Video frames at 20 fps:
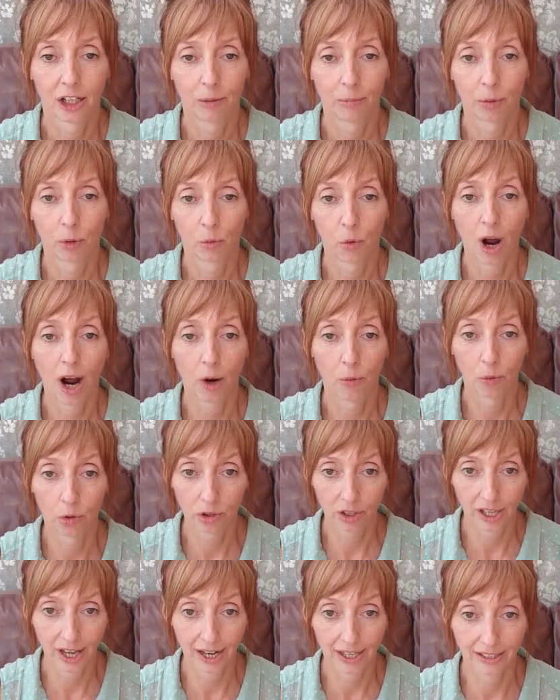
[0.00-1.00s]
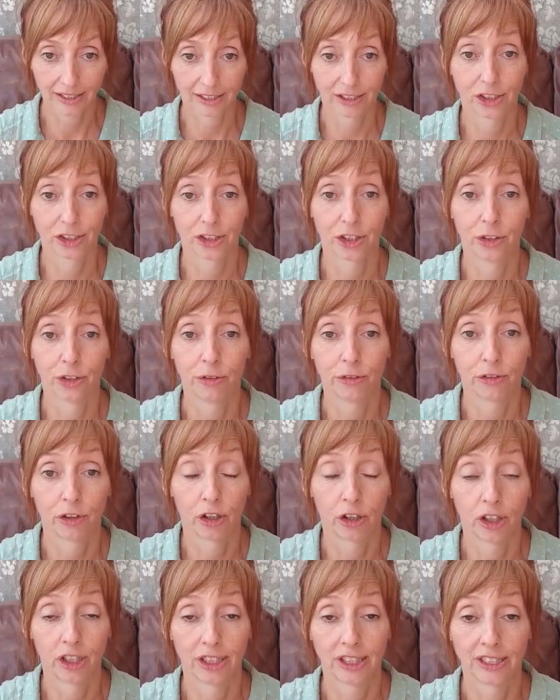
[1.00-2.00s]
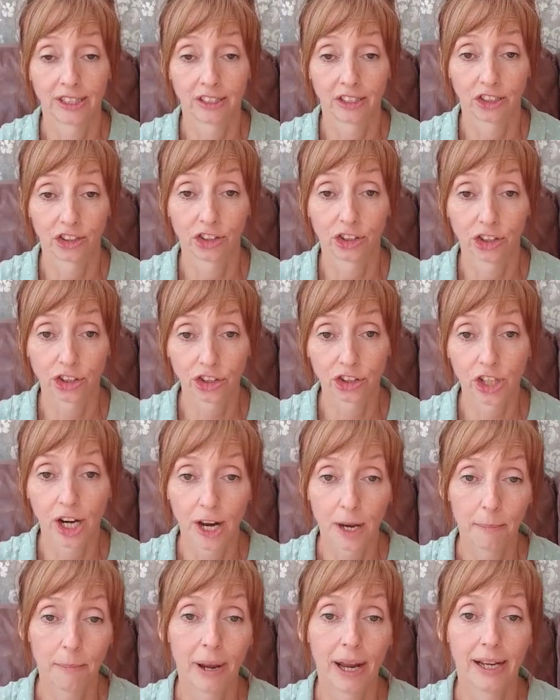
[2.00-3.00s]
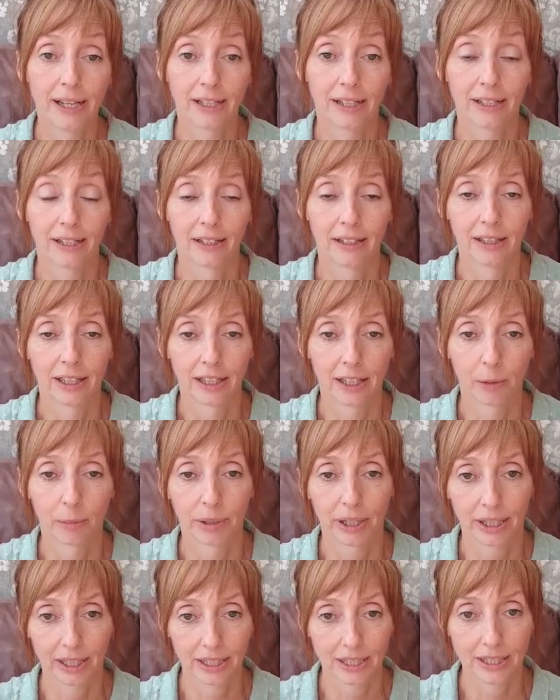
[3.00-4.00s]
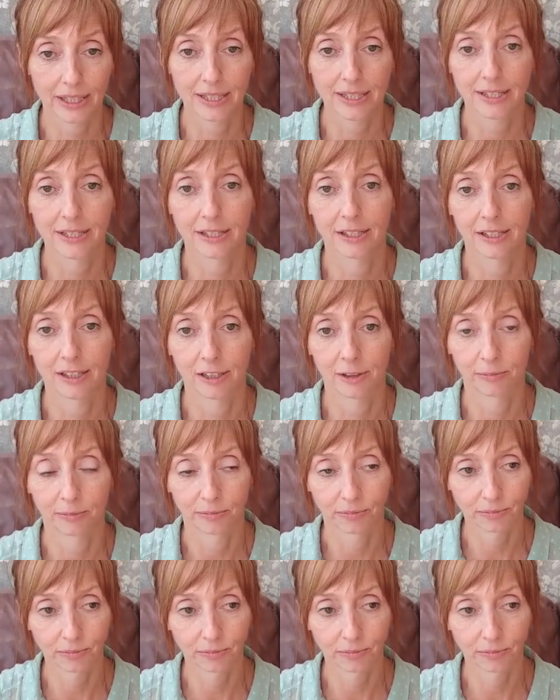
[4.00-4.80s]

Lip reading: But what I would like to do for you is to just try and make it a little bit easier.